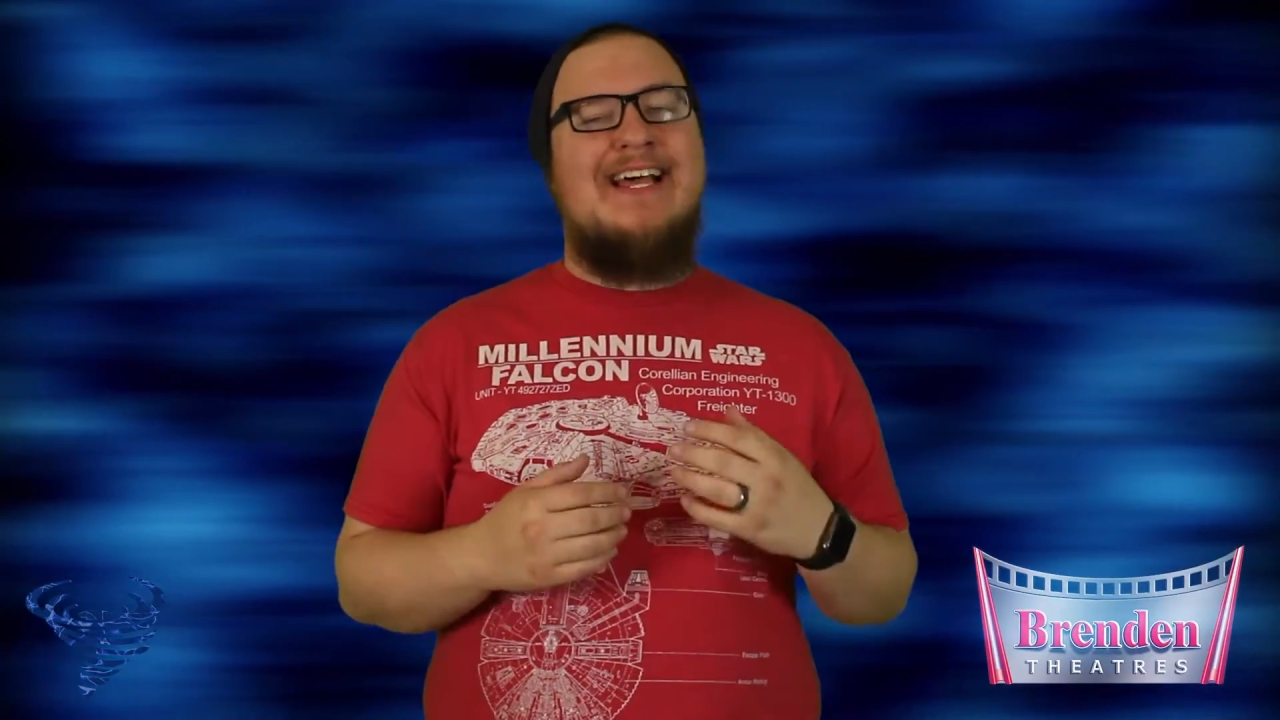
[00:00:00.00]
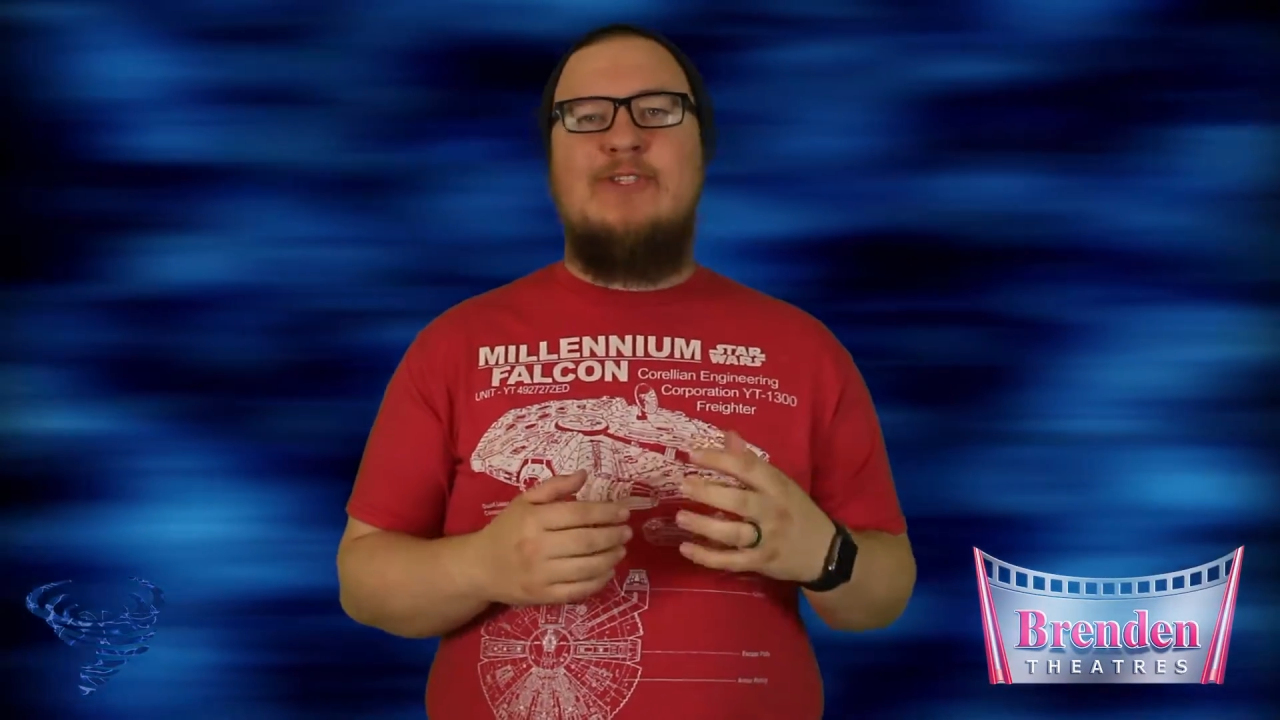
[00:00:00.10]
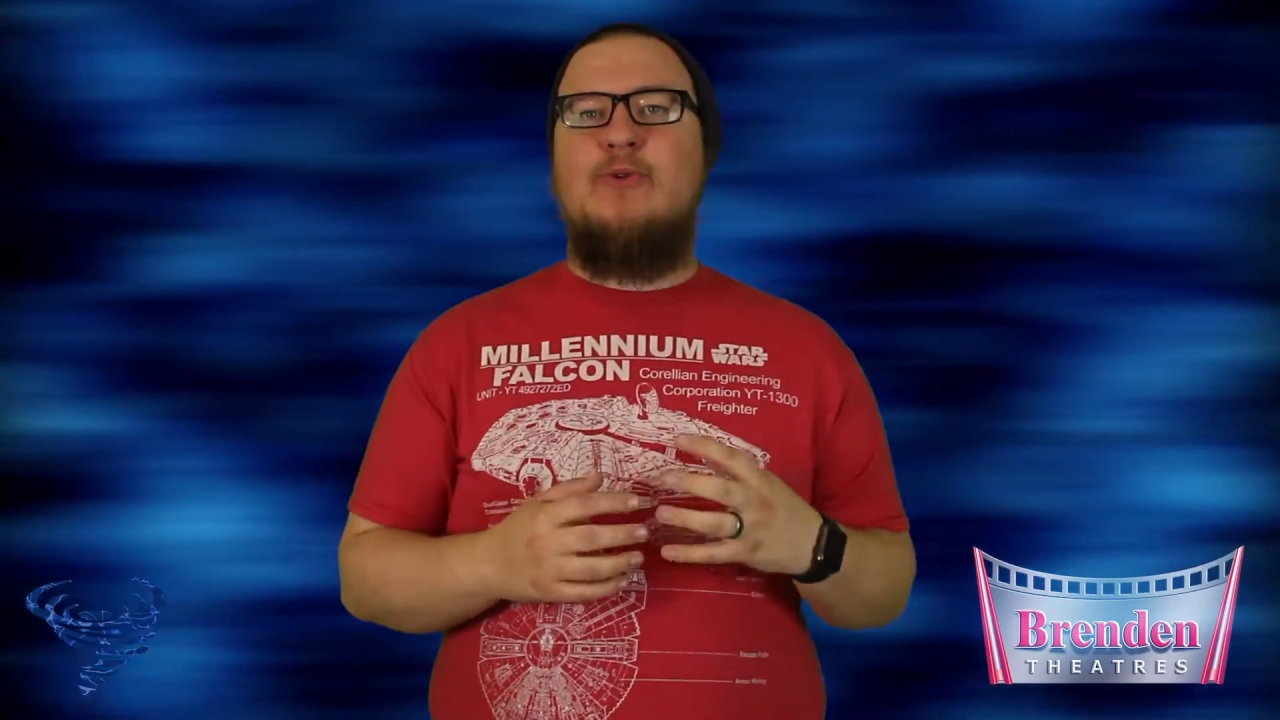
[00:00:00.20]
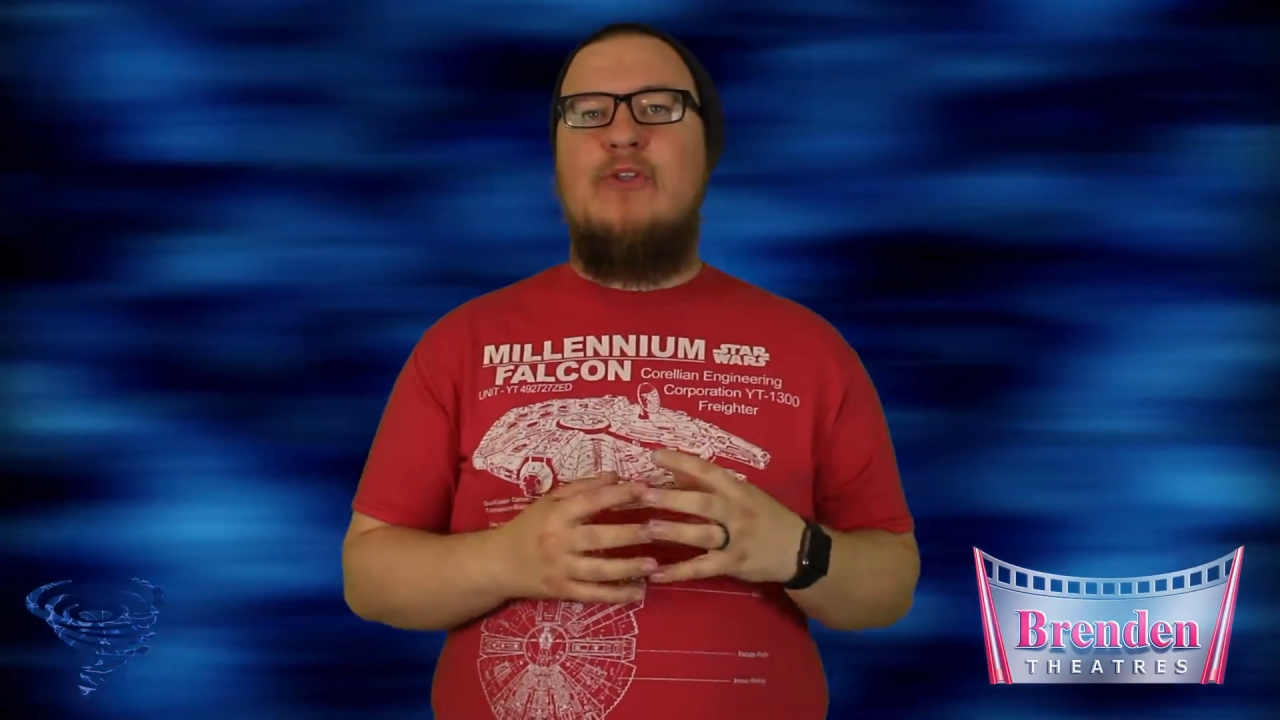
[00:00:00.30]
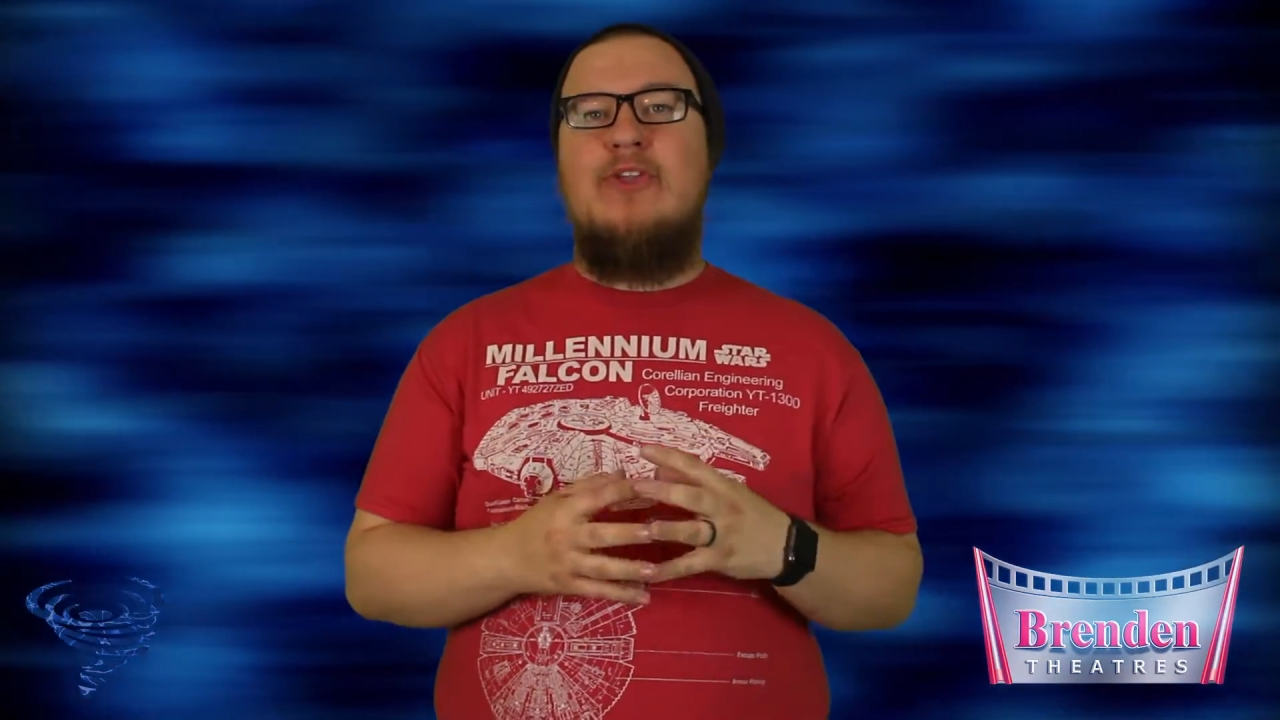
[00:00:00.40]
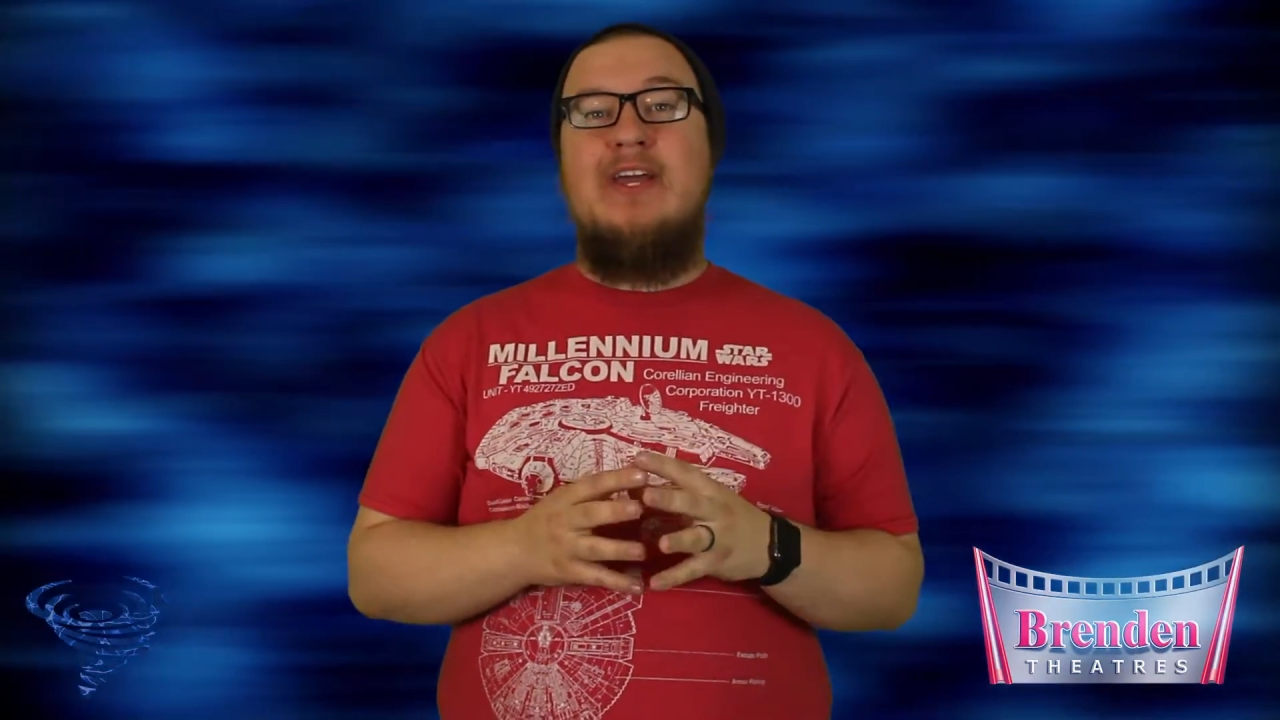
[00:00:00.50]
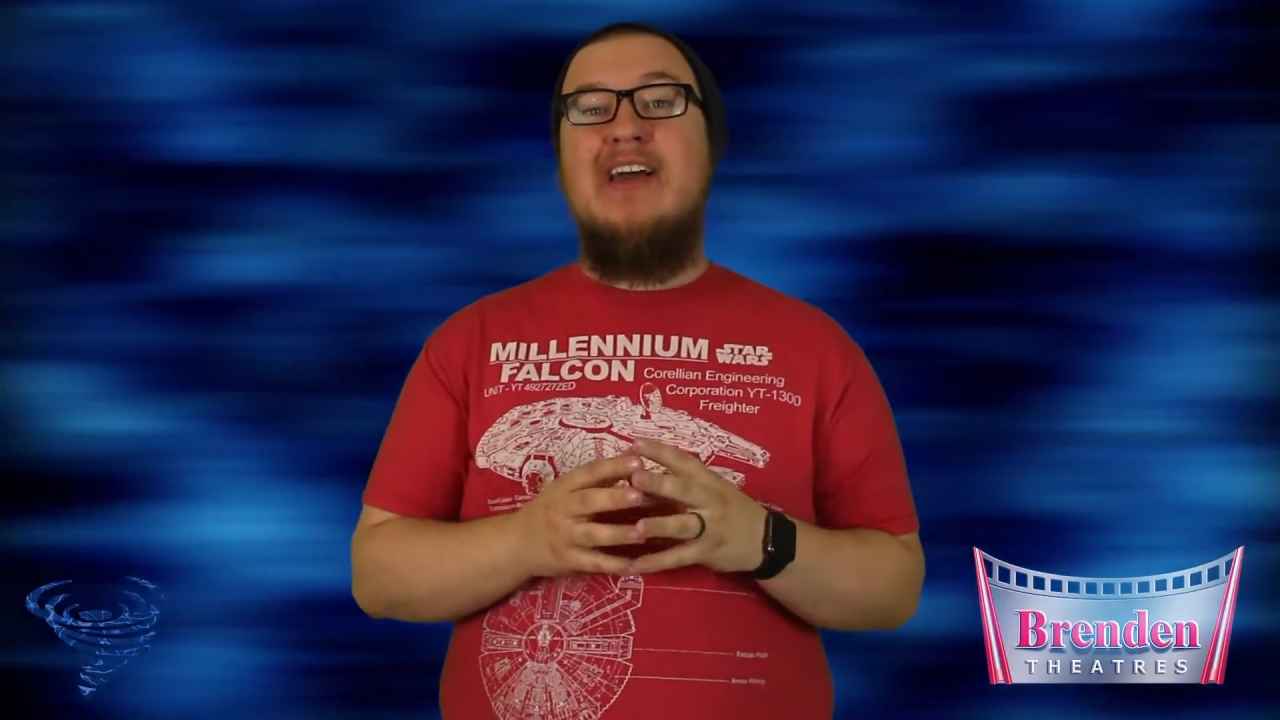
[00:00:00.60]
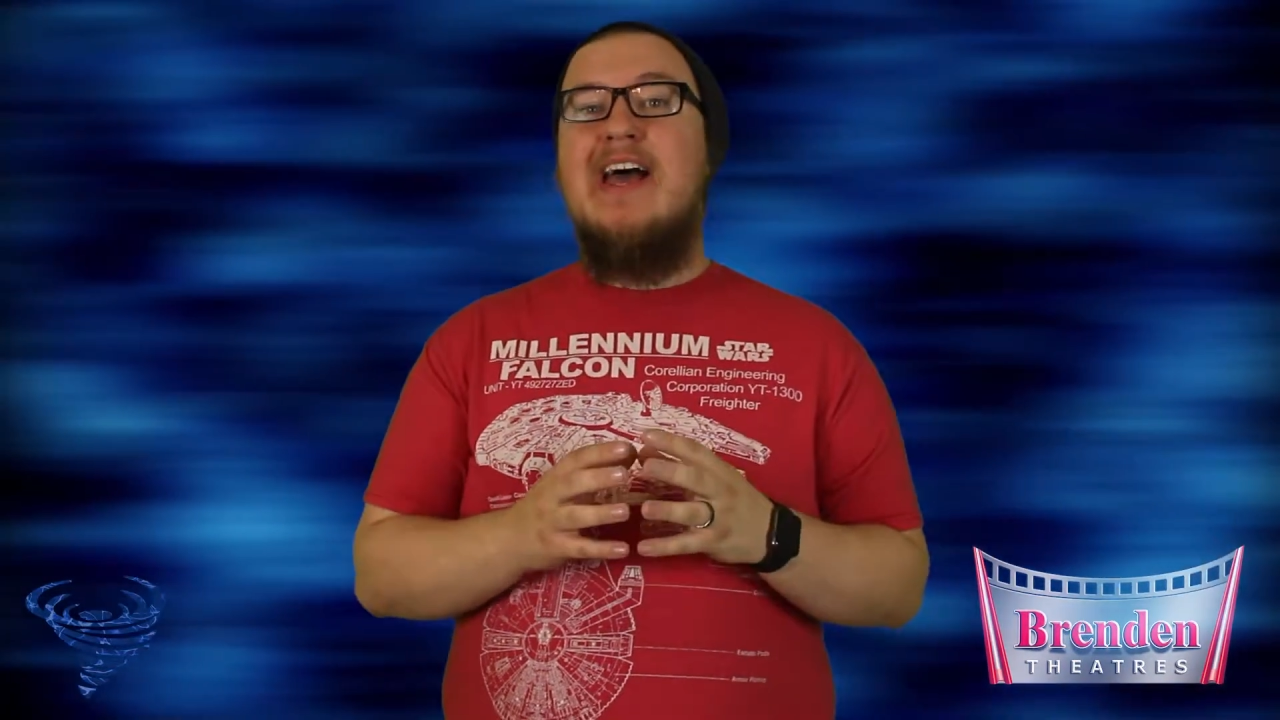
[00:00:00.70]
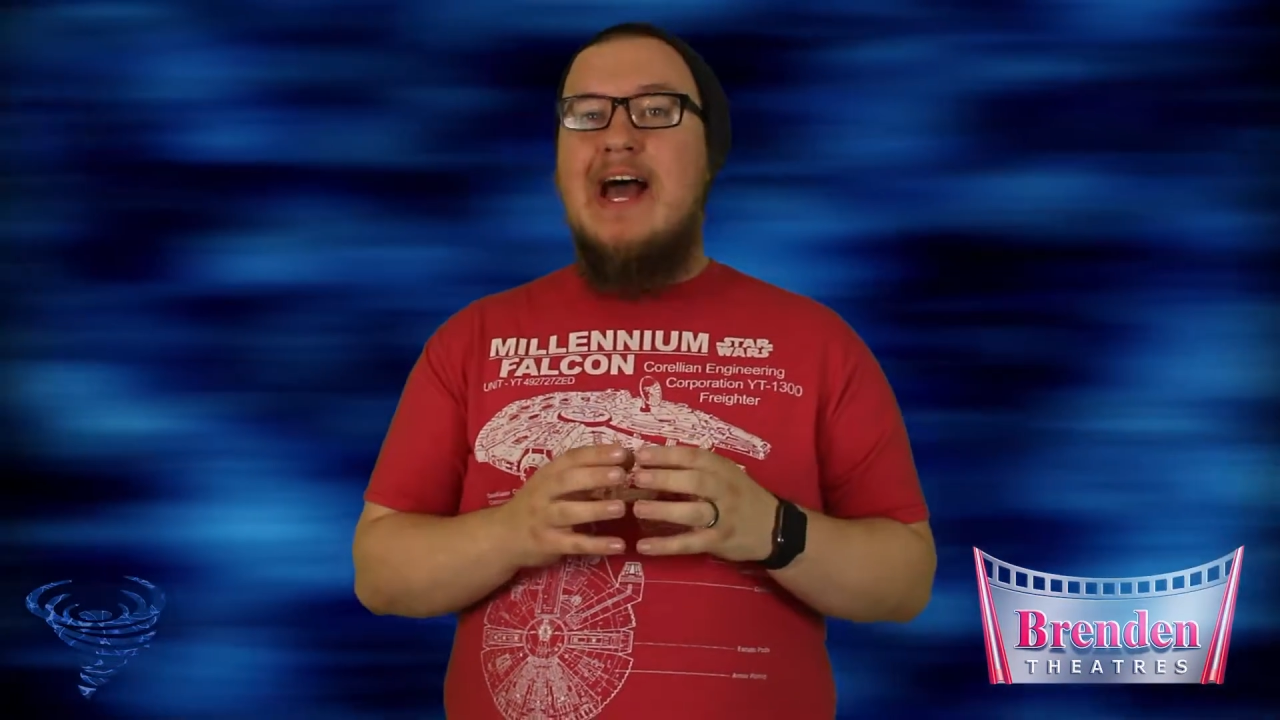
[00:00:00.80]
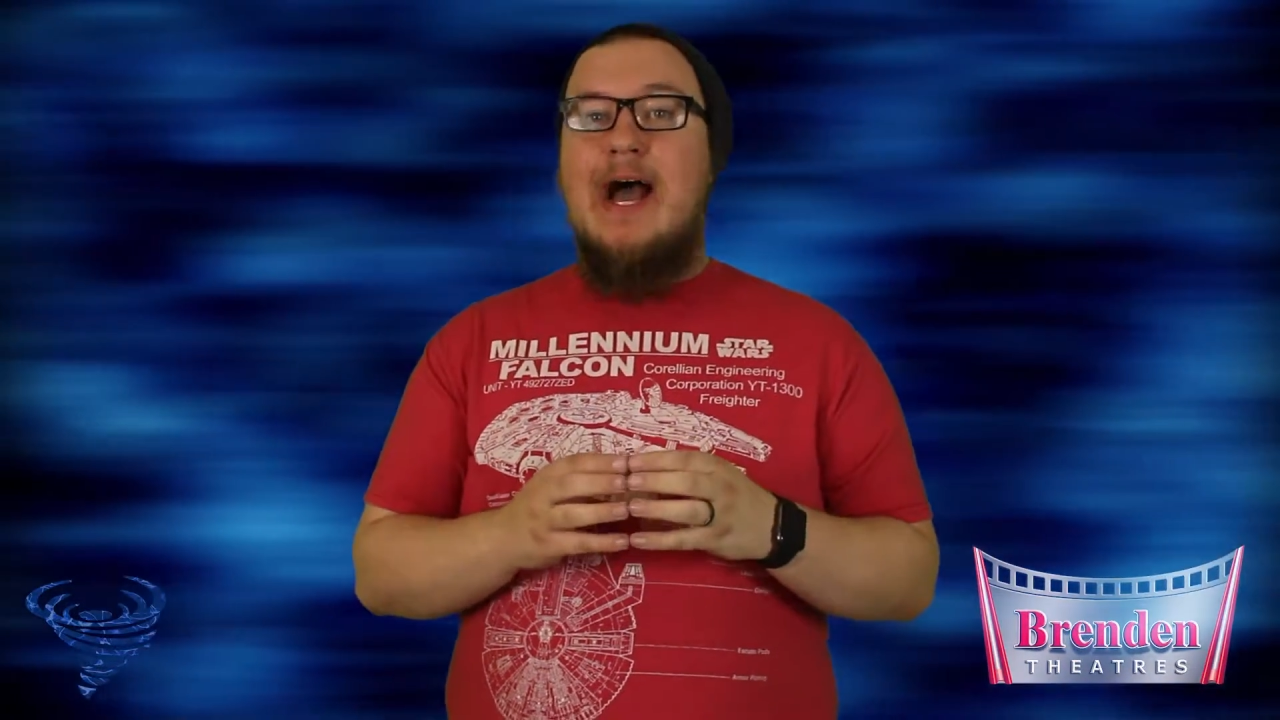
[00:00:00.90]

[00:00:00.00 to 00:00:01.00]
that sort of thing.